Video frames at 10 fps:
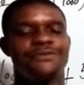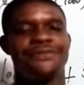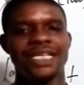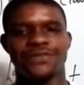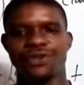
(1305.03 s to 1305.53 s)

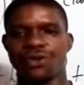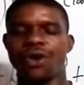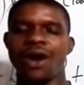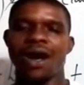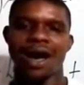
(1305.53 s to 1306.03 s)
first video
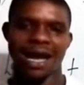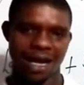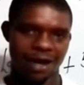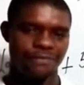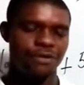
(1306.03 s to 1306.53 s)
I
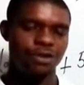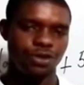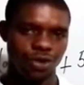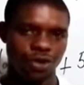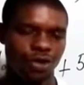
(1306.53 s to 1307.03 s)
have
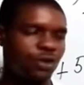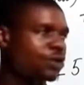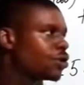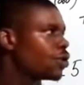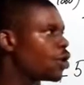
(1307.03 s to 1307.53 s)
done
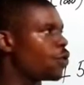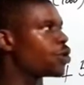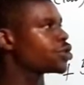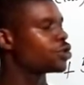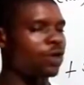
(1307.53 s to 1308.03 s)
on
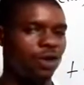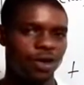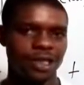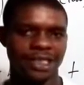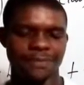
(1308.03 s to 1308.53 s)
what
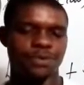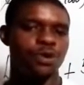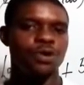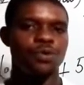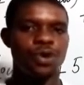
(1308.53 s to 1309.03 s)
logarithm.
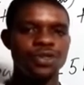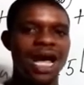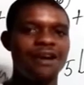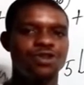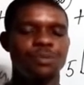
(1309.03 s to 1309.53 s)
We also
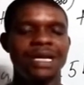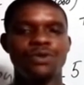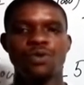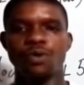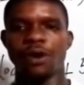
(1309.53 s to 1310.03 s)
have so many
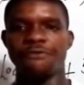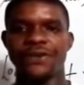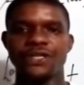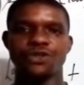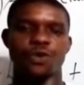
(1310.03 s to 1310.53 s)

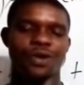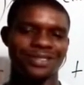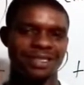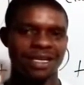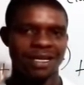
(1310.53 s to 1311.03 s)
videos on
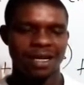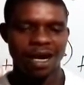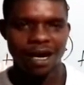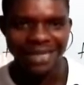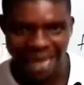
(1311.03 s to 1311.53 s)
what
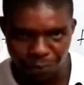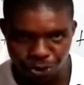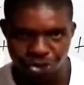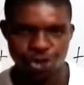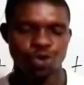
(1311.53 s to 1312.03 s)

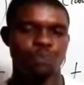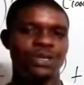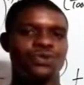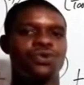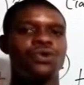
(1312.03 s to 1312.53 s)
chemistry. So
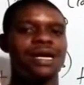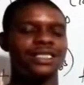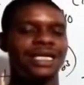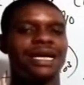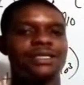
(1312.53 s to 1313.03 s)
please go and
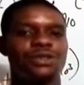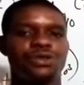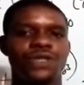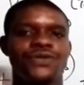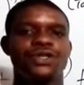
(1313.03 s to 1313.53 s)
check out
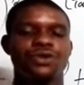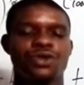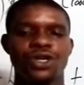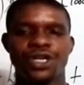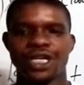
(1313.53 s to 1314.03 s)
those videos
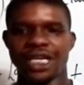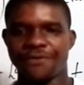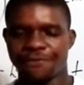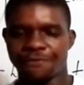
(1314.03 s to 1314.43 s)
if